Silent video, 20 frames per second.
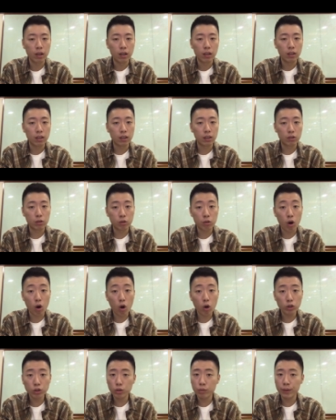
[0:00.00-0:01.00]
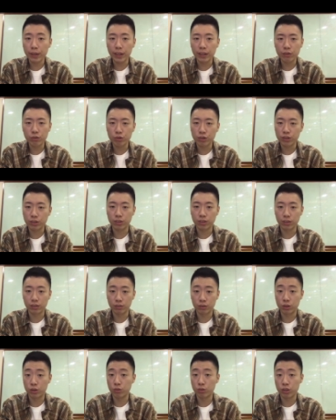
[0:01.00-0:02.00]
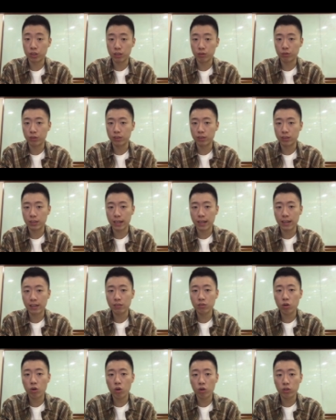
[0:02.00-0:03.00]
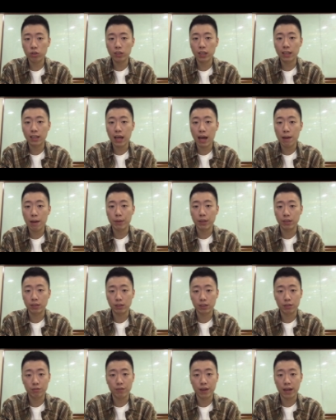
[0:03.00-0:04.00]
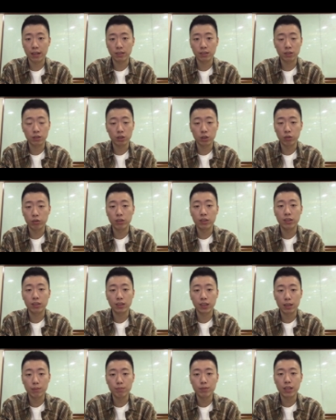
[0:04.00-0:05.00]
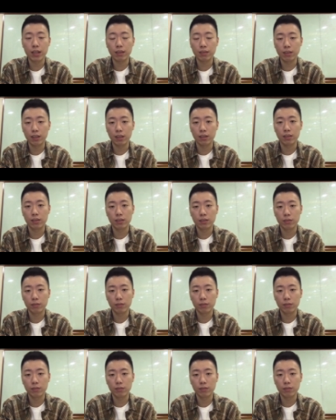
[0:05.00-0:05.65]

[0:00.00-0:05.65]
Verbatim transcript: It could also be interesting to generate second-order dynamics effects using the same technique.